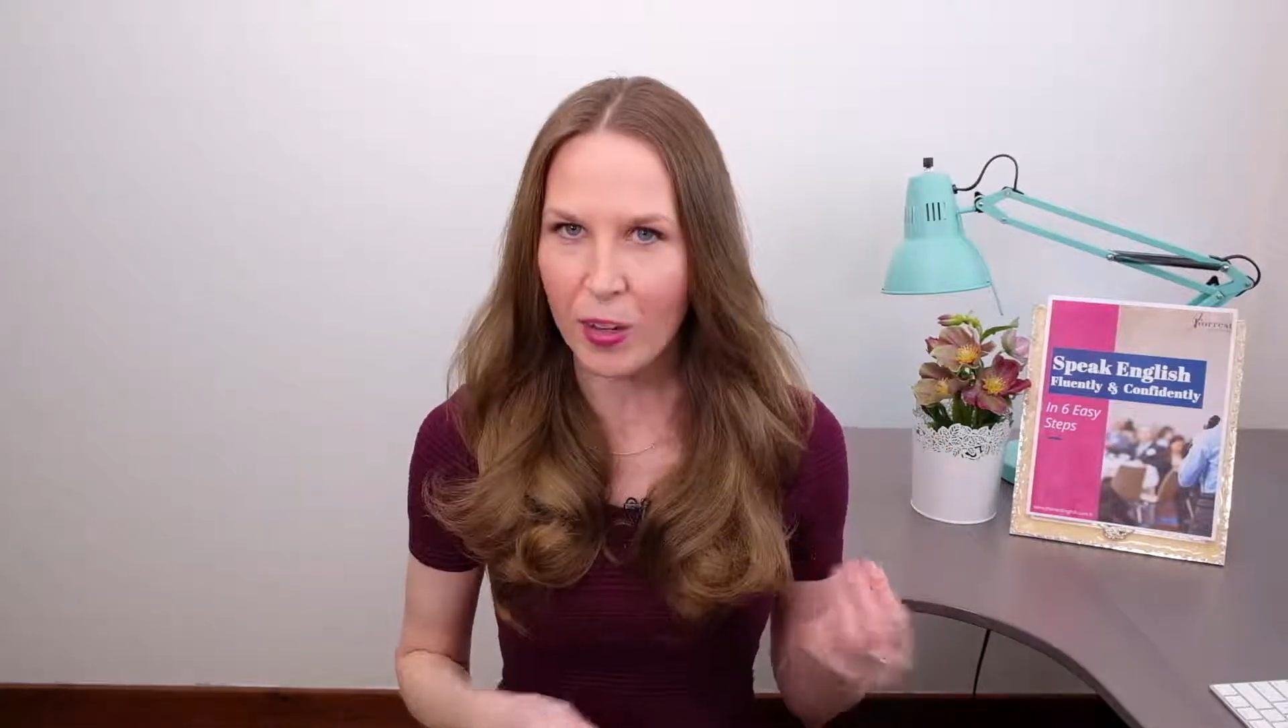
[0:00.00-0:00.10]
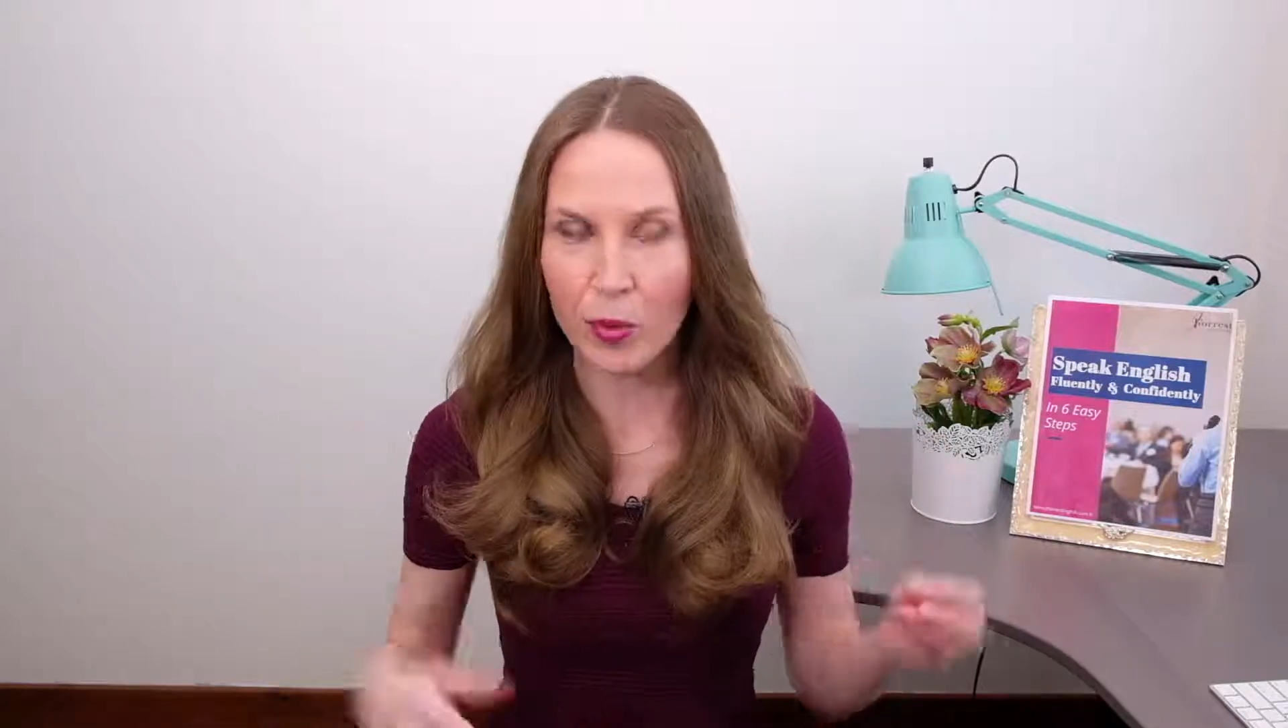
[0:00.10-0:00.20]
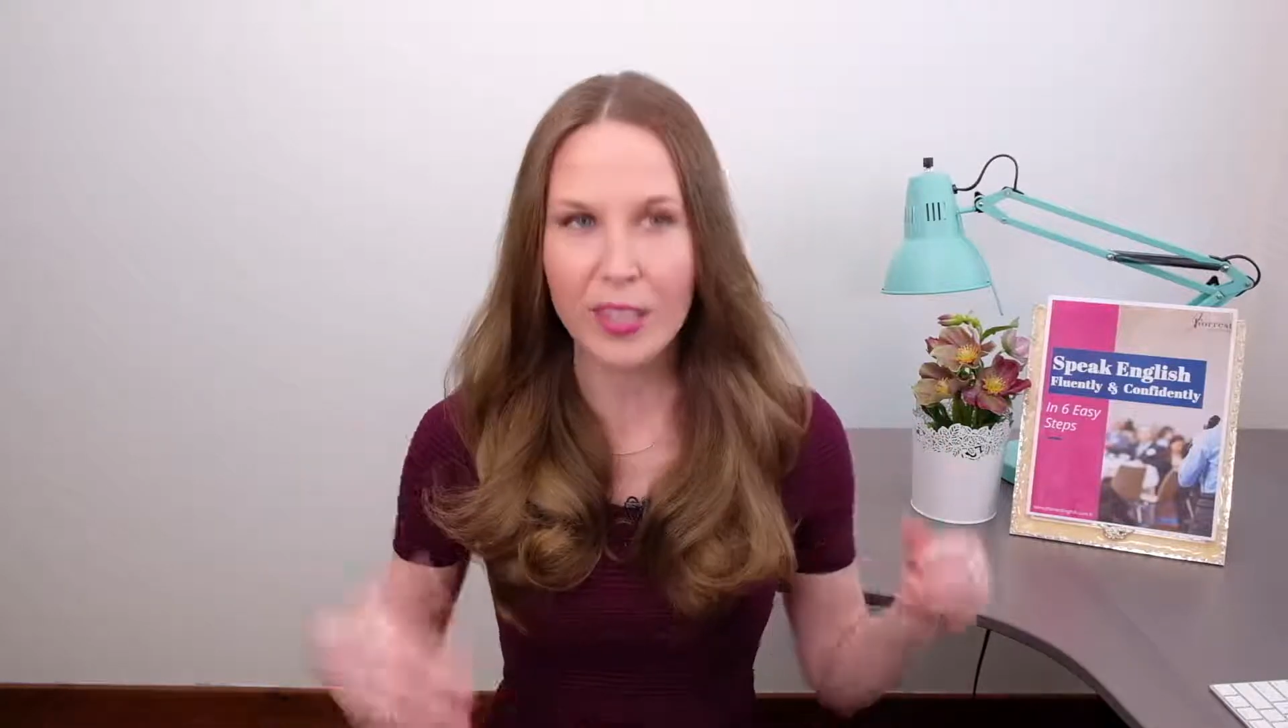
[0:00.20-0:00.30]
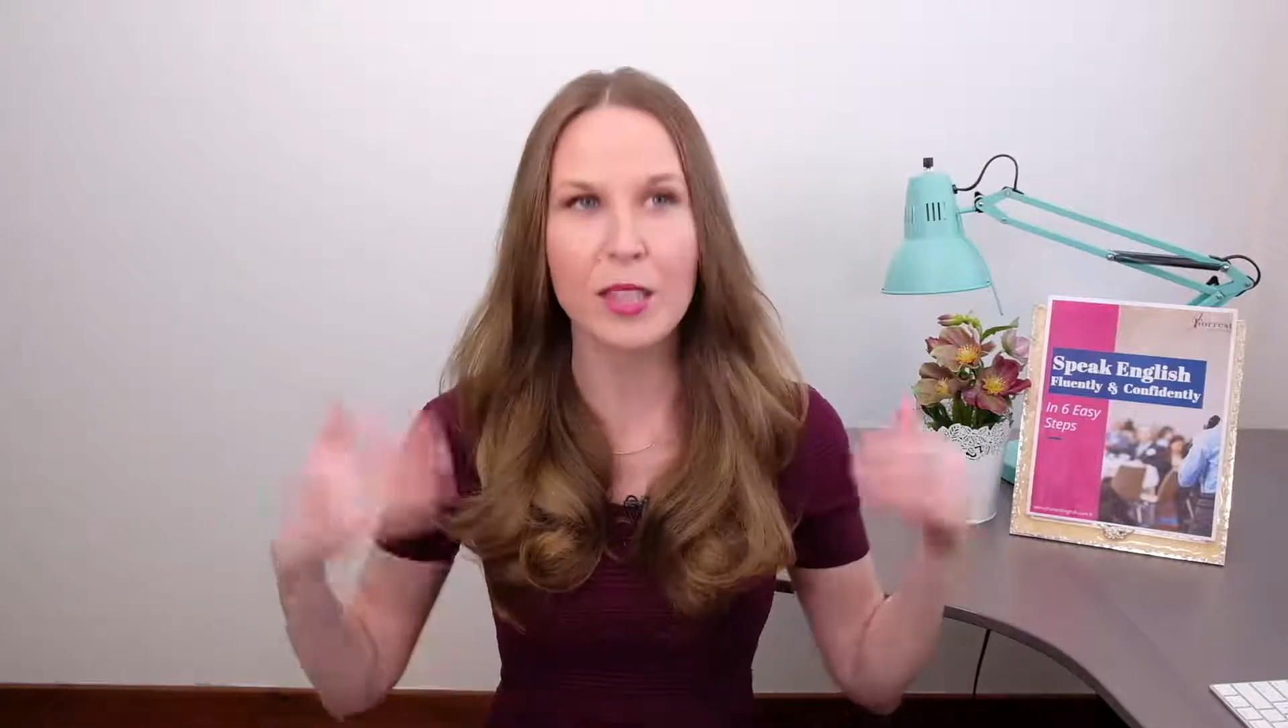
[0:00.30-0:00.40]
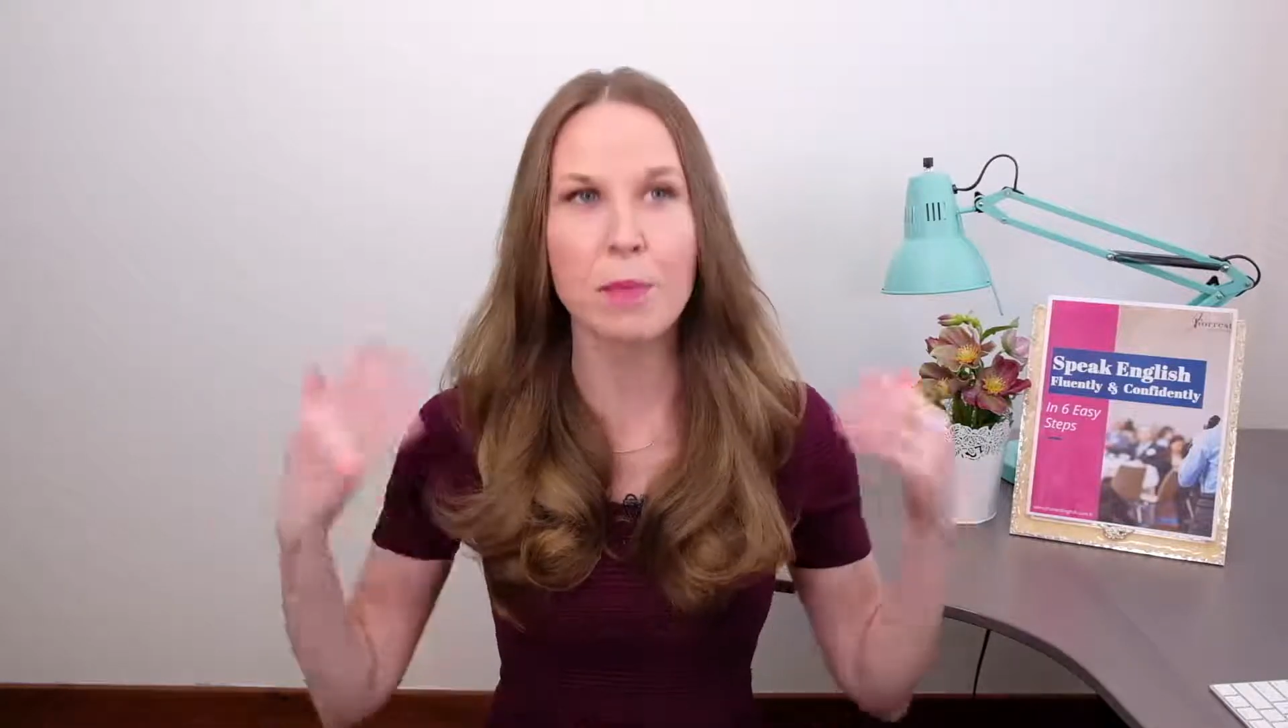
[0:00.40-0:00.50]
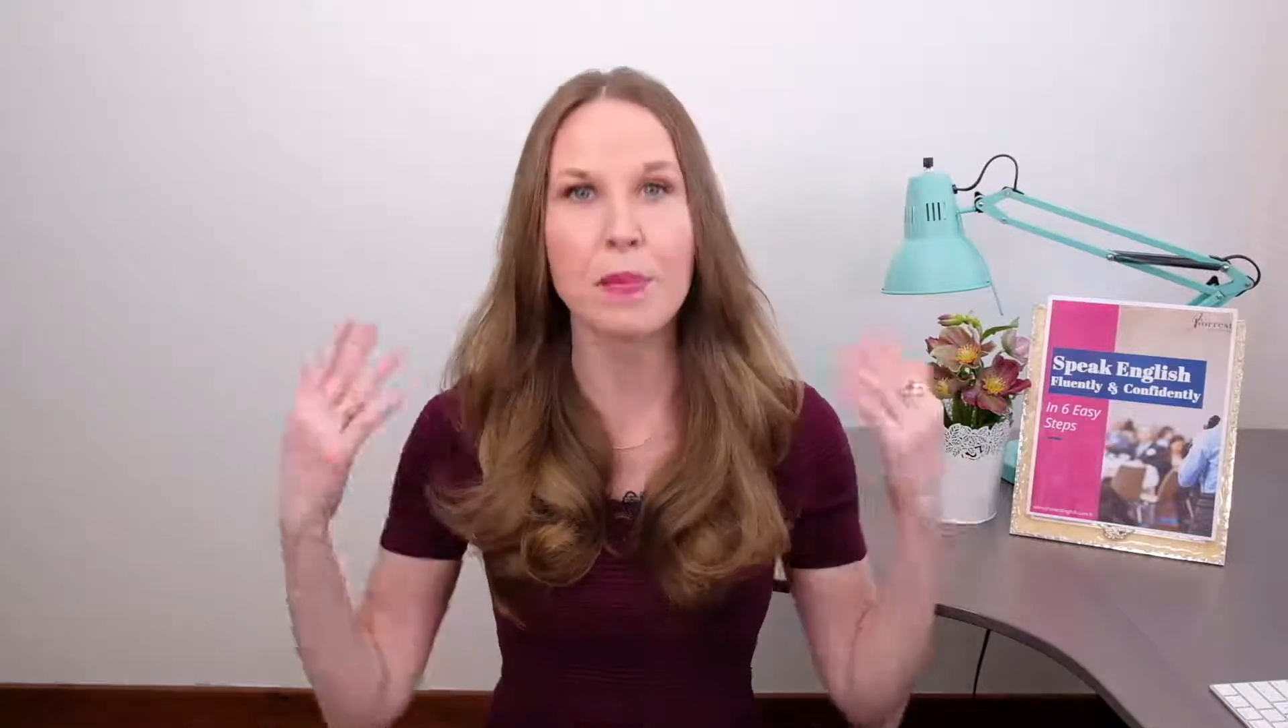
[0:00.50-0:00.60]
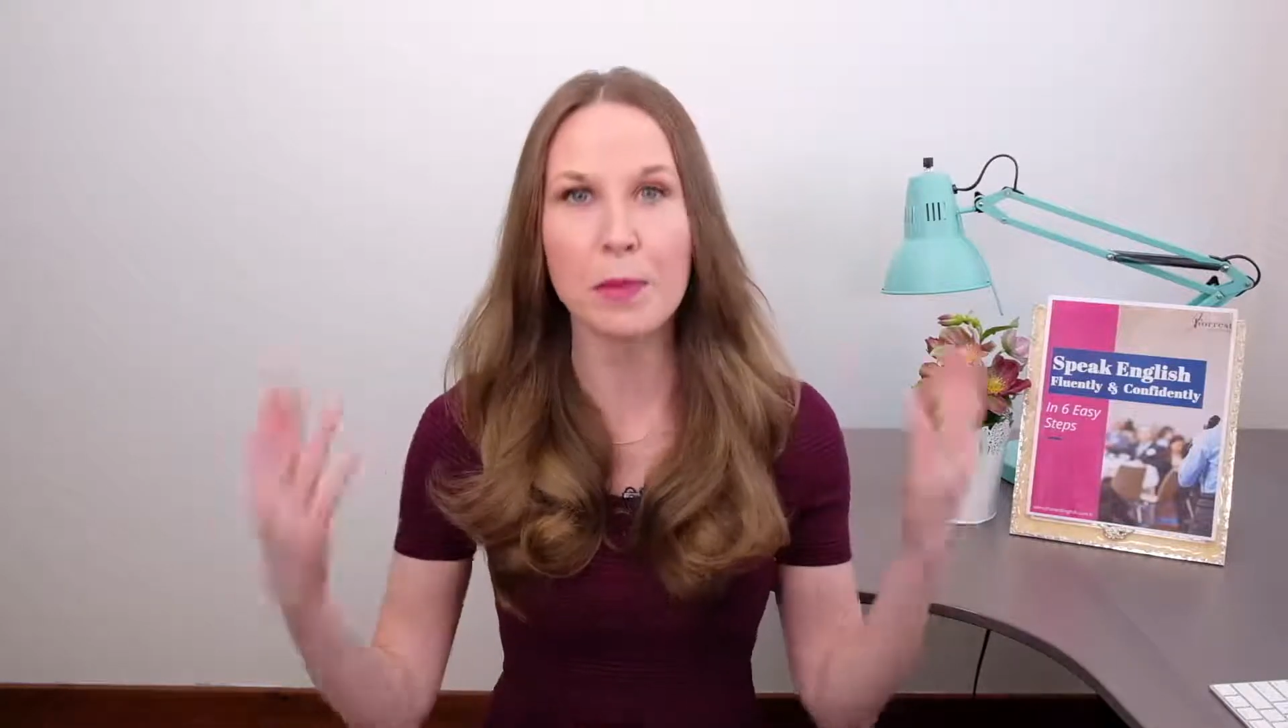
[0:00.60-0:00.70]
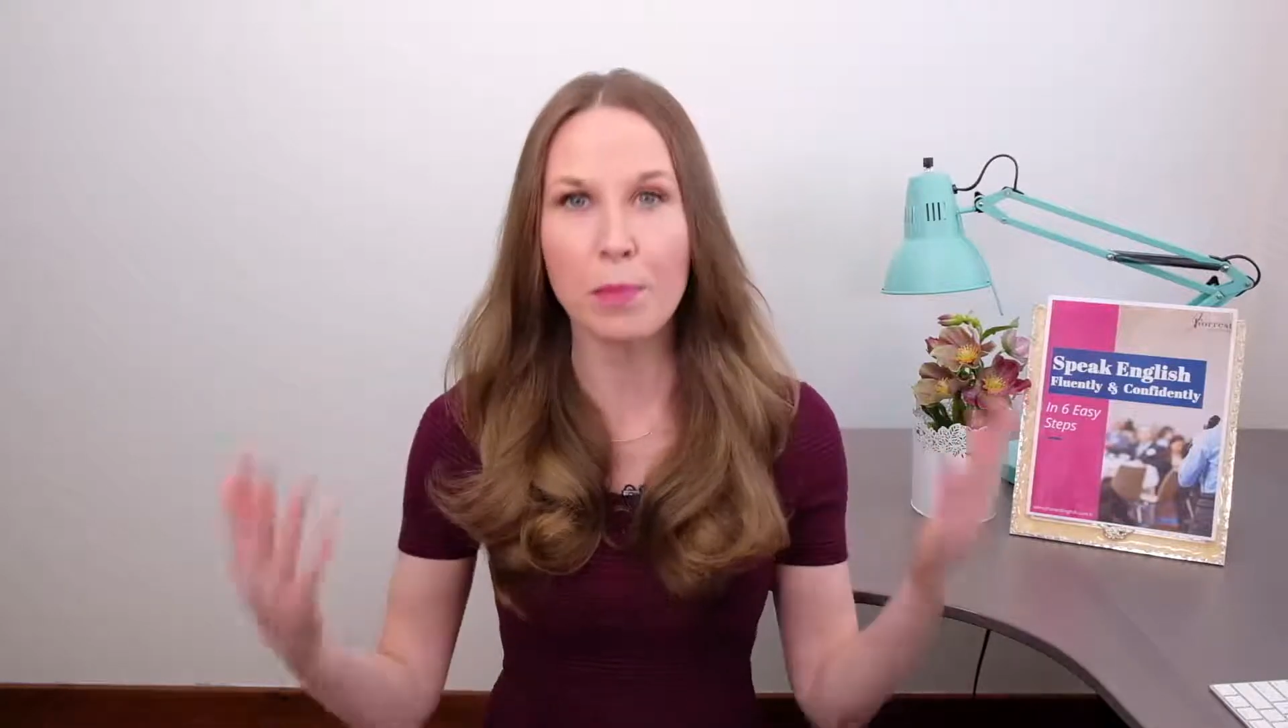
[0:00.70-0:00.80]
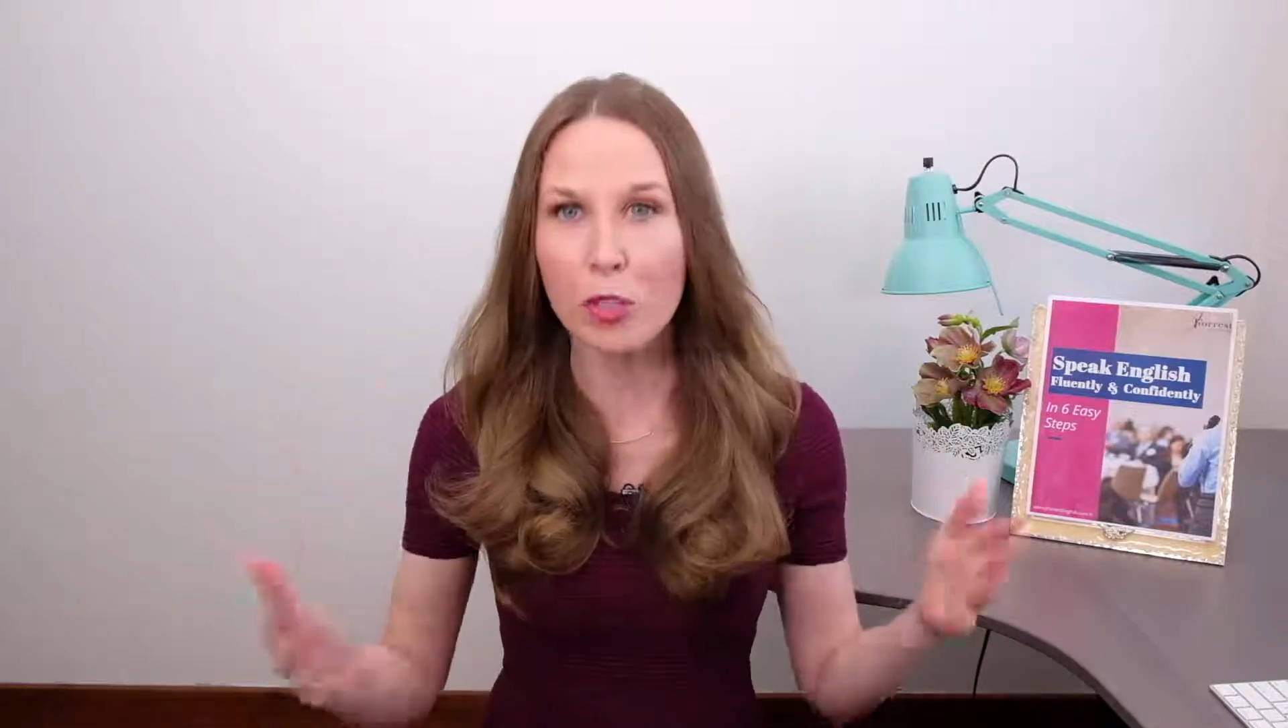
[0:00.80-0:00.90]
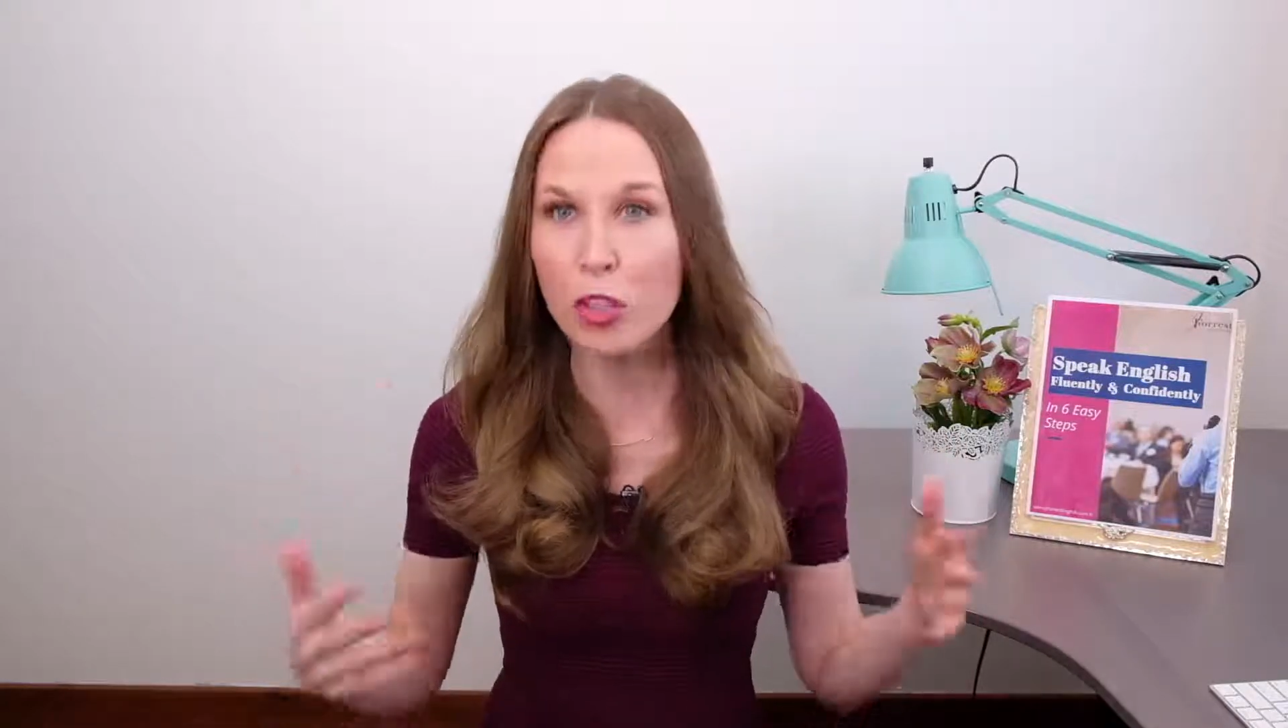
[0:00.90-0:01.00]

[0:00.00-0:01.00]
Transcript: with the people